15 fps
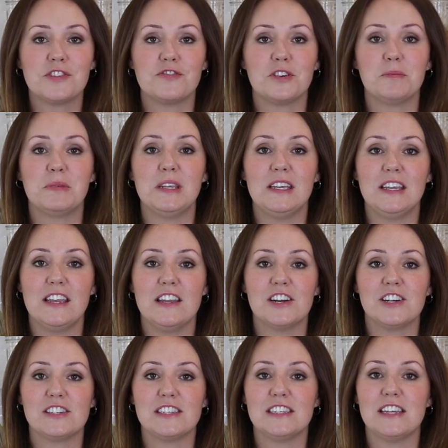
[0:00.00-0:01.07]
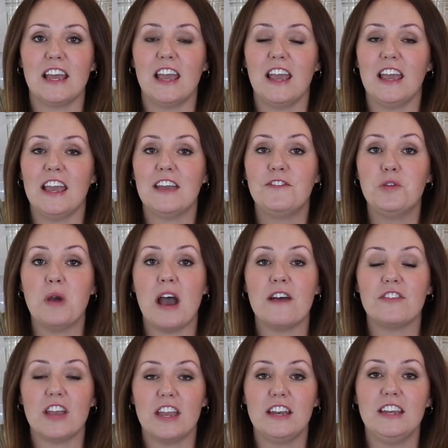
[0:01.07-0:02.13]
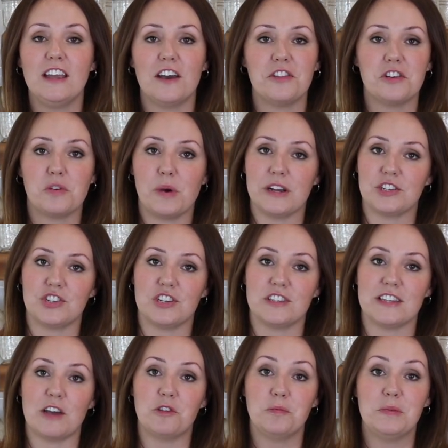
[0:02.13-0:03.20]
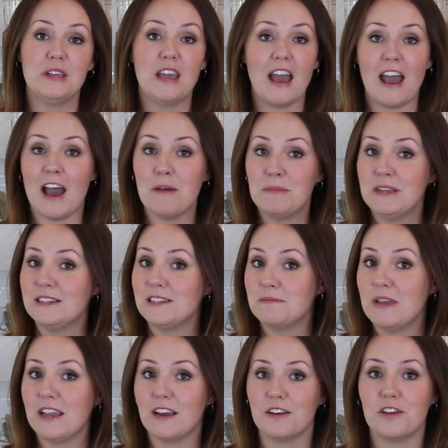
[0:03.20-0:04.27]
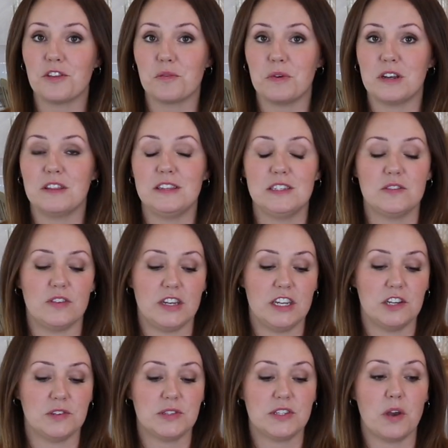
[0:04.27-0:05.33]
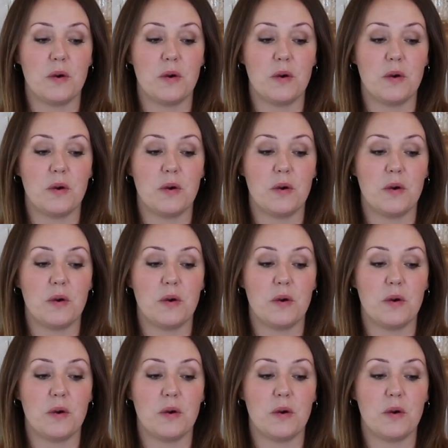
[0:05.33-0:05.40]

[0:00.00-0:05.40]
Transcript: for being here today. If you have any other questions, I would be happy to make another one of these videos. So